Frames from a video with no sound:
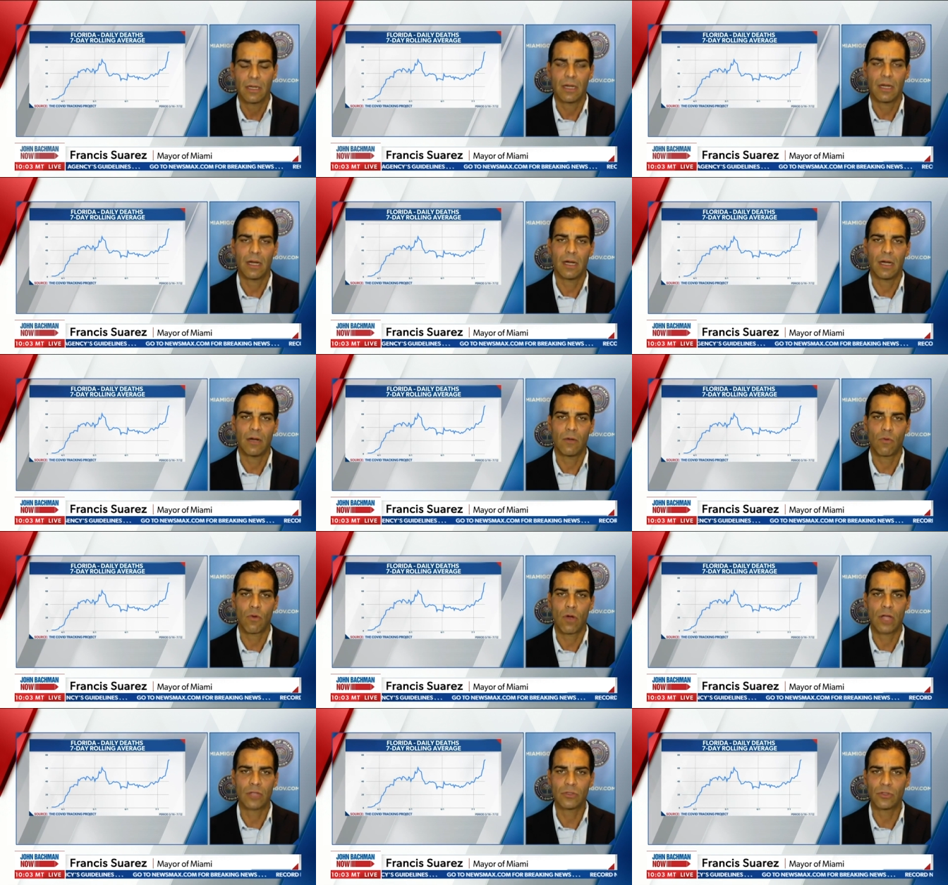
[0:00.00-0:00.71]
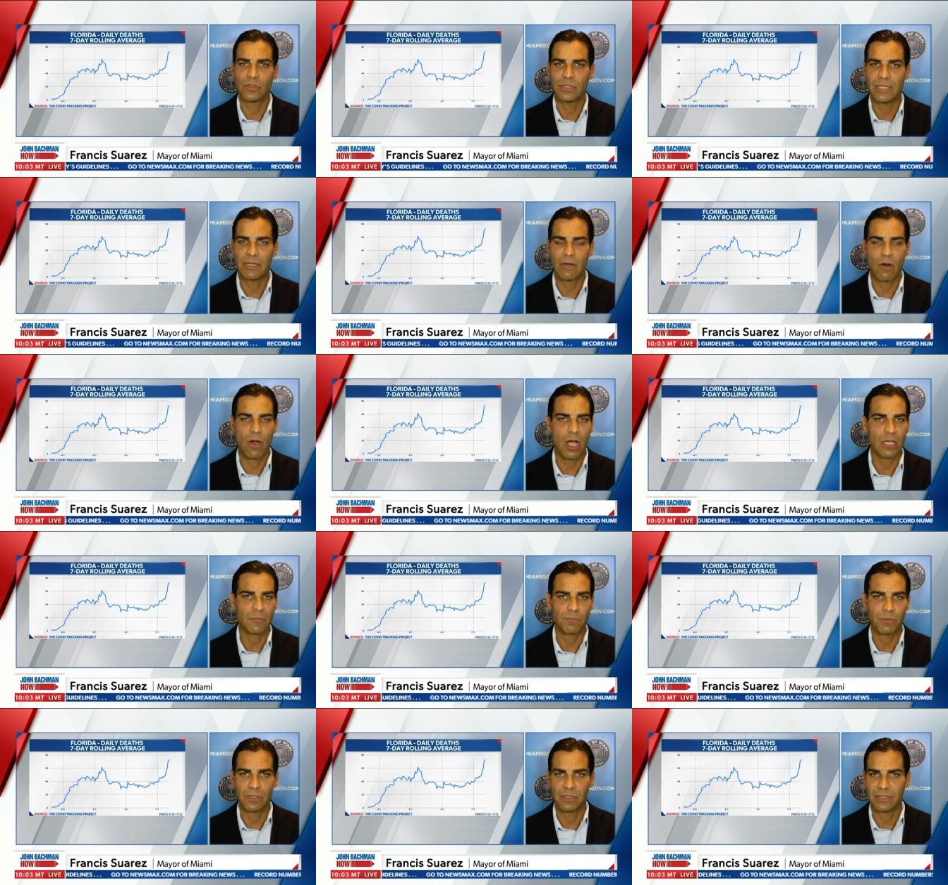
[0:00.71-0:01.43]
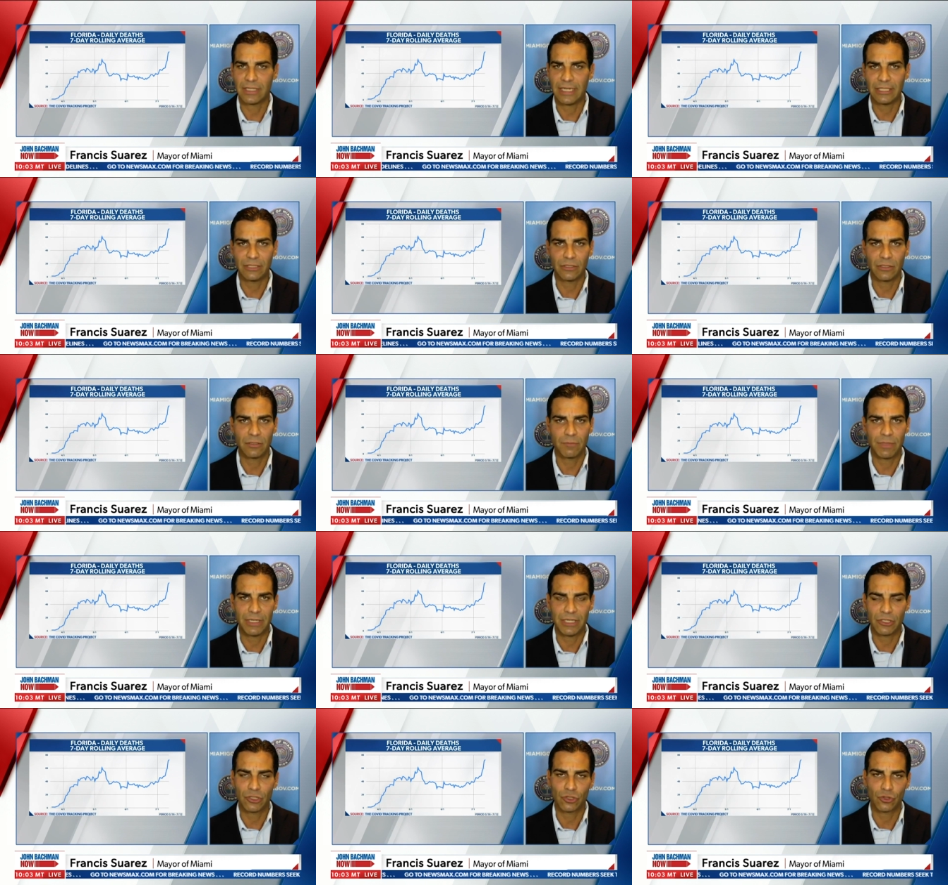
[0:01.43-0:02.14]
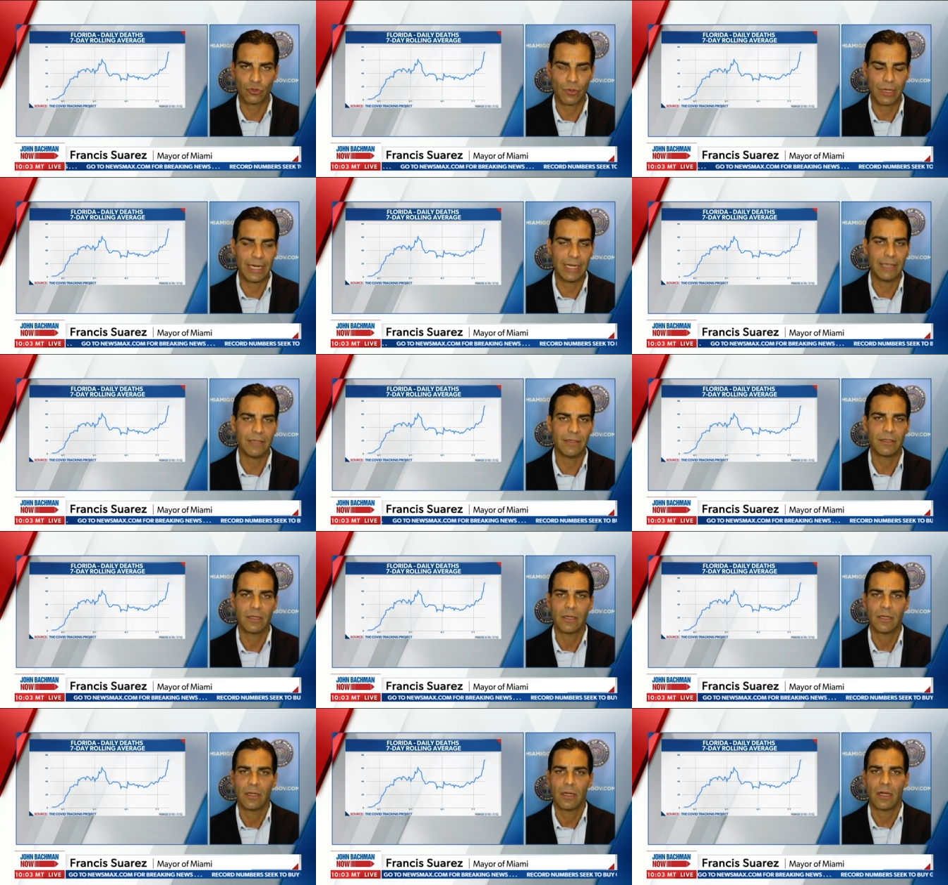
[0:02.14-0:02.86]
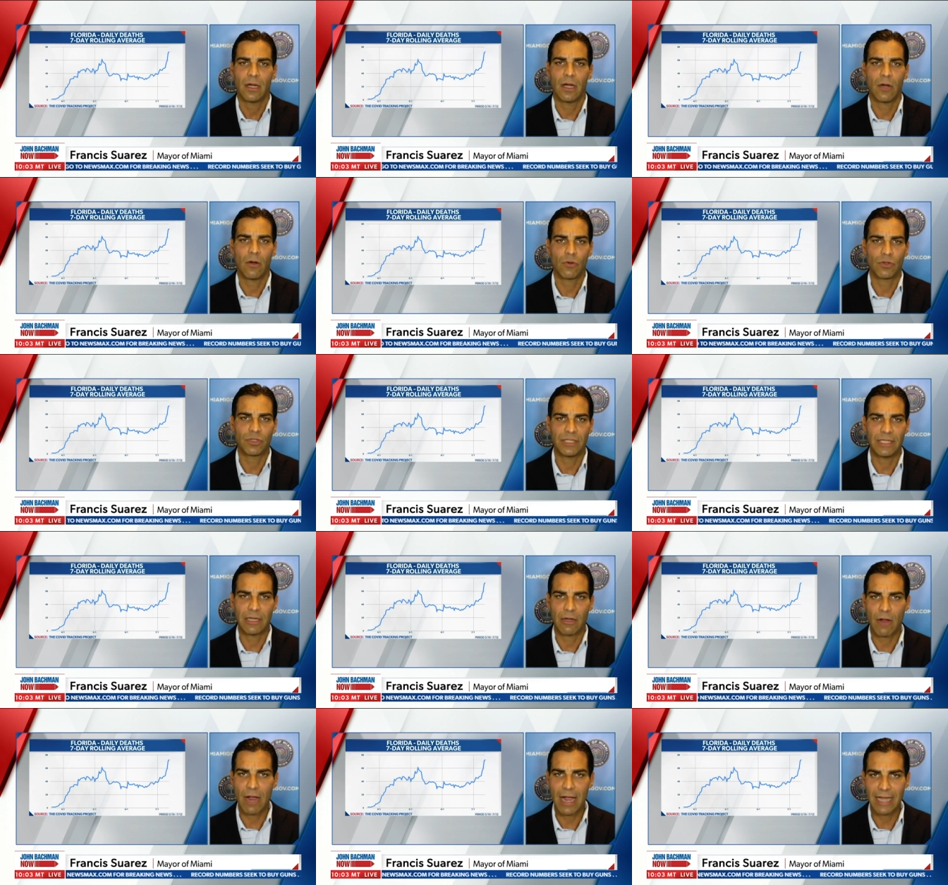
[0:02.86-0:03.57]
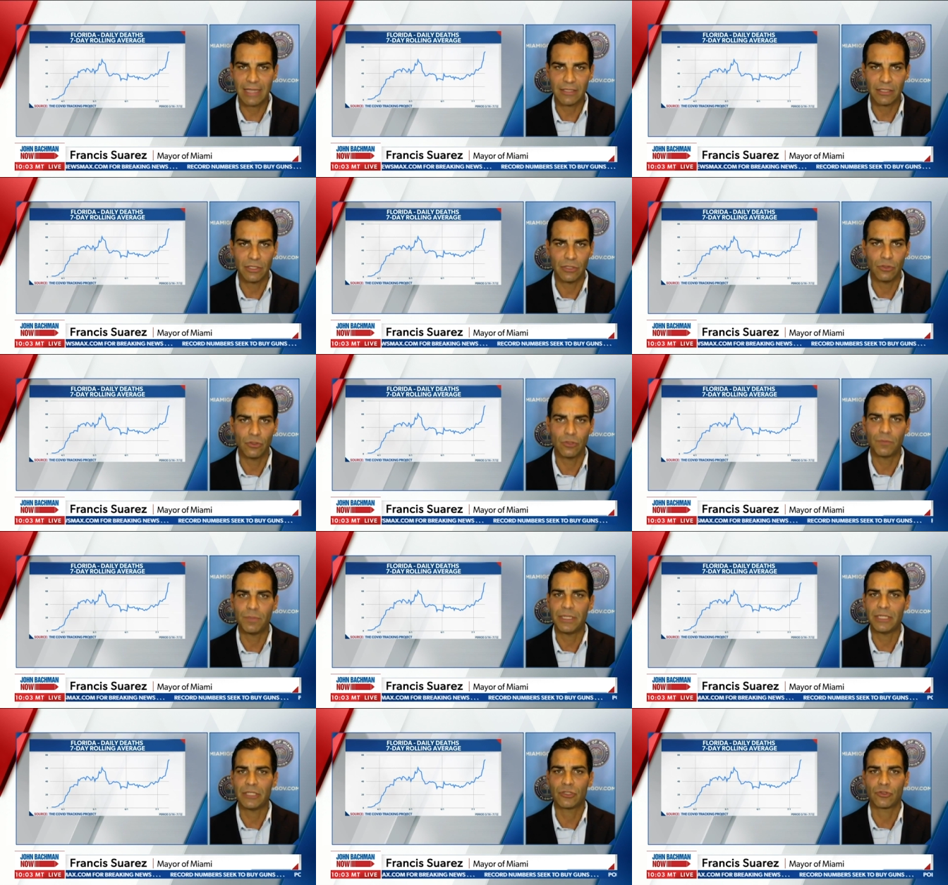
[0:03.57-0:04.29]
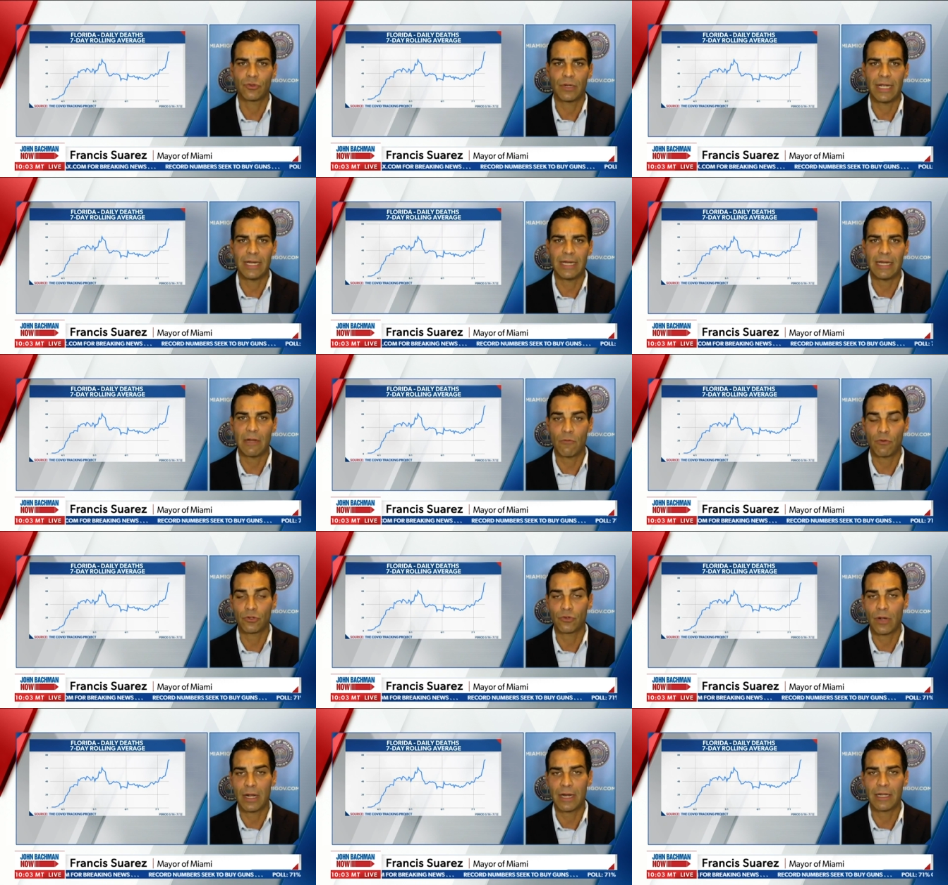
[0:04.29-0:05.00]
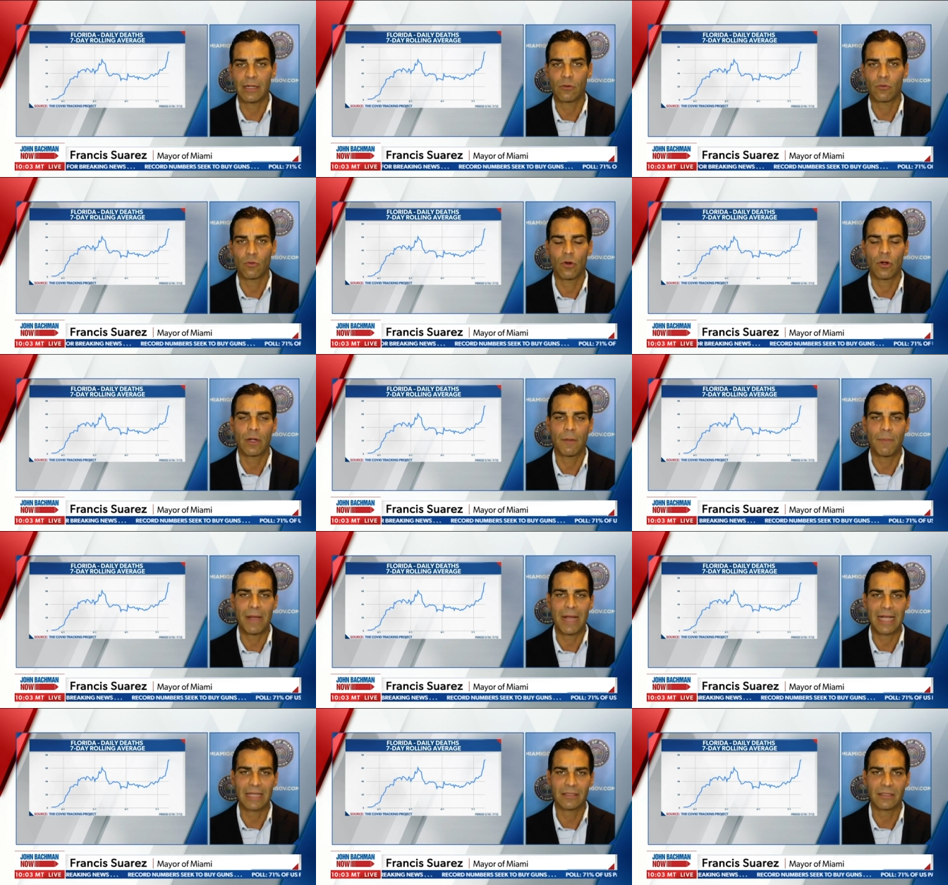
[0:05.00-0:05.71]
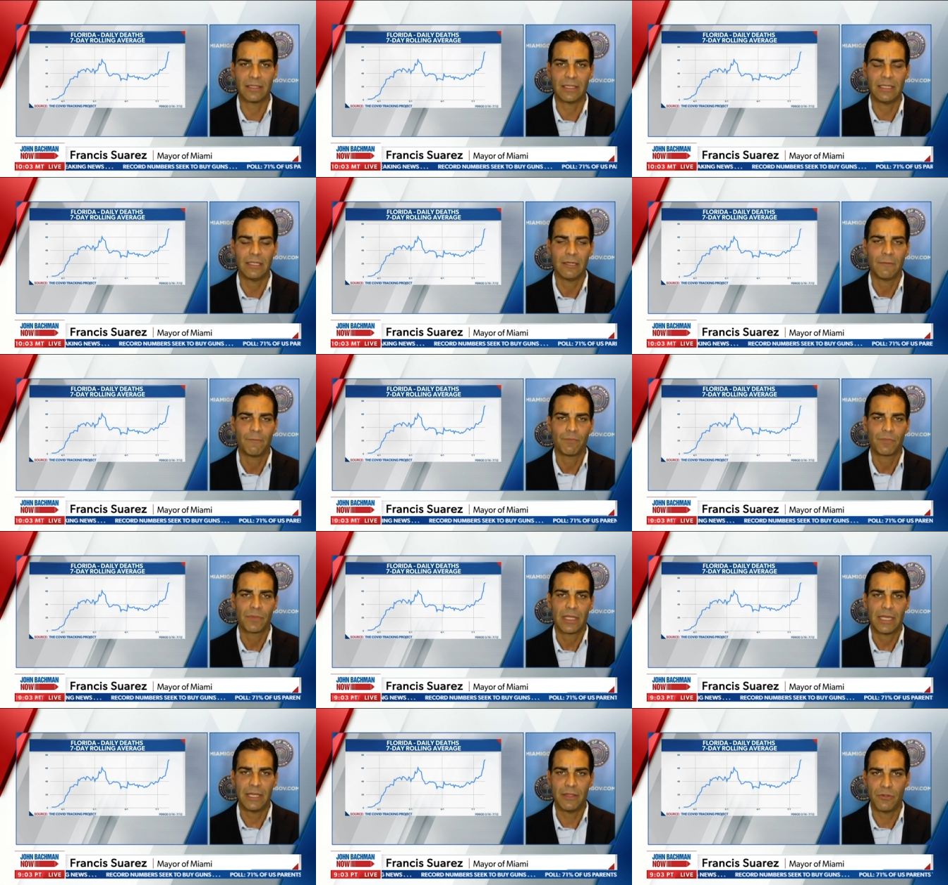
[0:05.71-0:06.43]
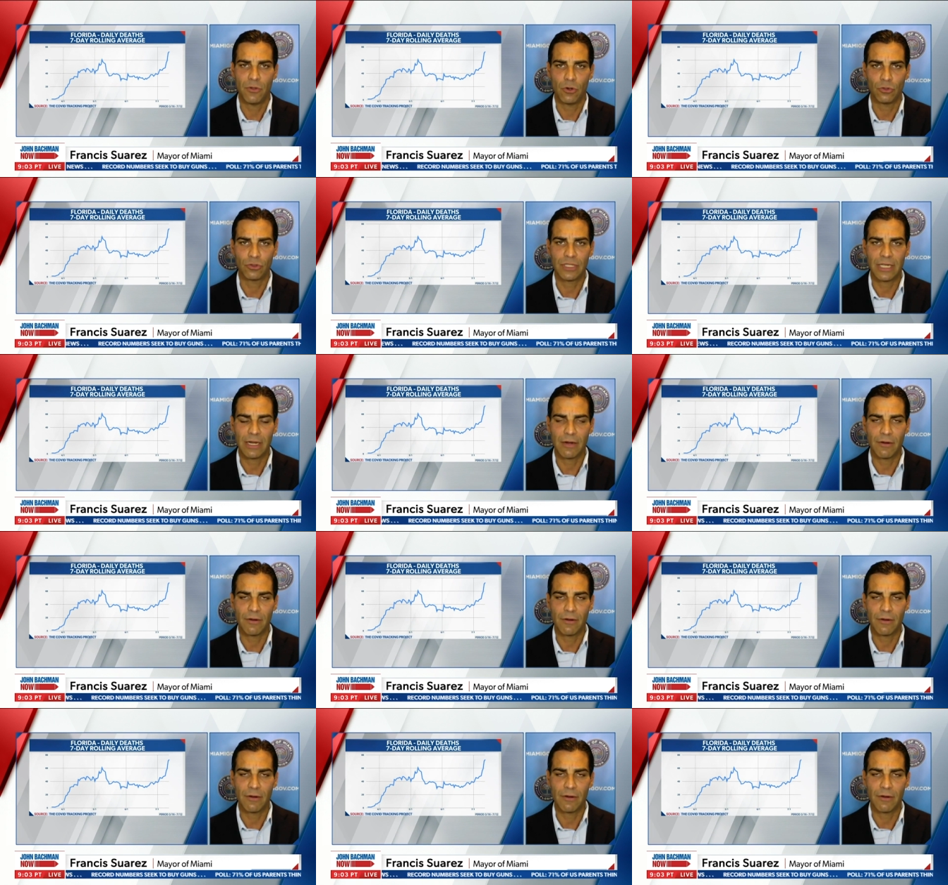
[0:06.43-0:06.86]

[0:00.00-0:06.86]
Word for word: Uh, we're also seeing our hospitalizations being strained. Uh, we're seeing our ICUs being strained, and we're trying to grow capacity in those